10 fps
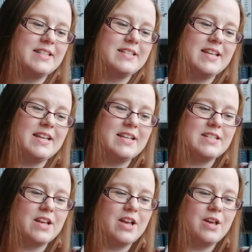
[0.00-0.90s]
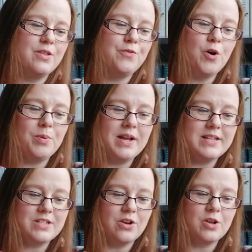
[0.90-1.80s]
this is the 4-ply
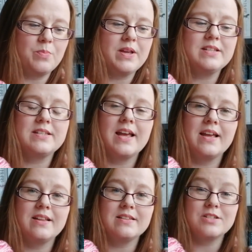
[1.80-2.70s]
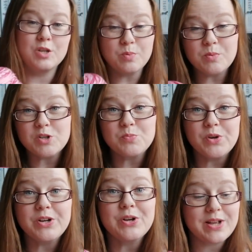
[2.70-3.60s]
sock, but it's superwash
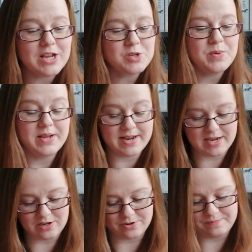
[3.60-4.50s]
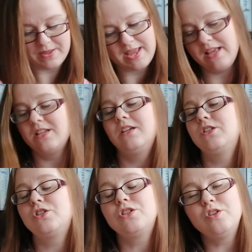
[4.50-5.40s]
merino cashmere nylon. It's
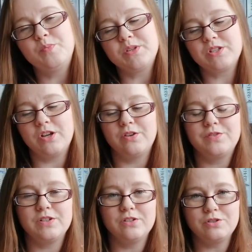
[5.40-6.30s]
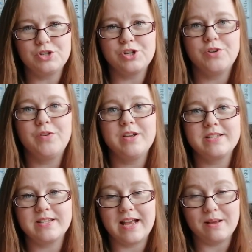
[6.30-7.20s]
super soft,
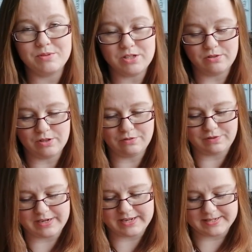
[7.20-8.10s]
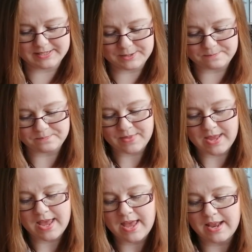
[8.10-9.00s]
luxurious, absolute loveliness.
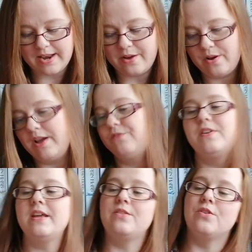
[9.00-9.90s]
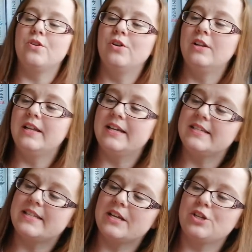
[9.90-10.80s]
Now, I've knit the whole
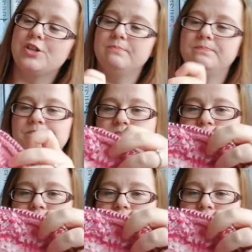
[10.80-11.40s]
lace section,